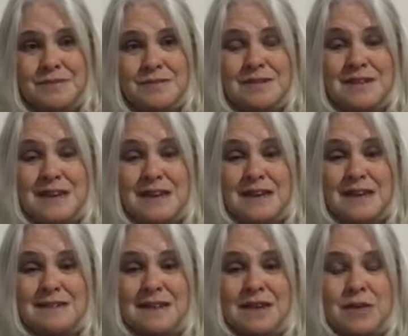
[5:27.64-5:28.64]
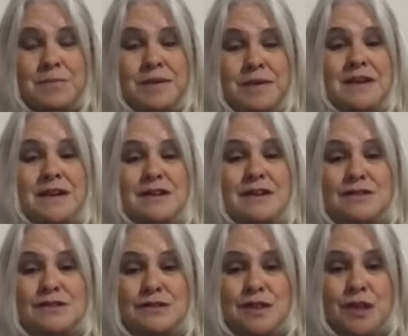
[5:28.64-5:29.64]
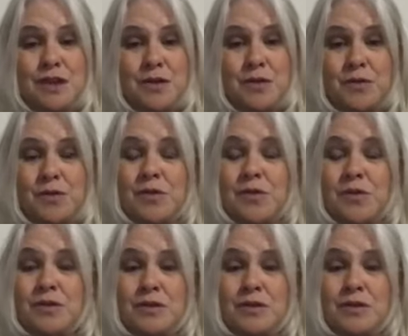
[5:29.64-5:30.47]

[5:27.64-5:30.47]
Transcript: And today is going to be a slow,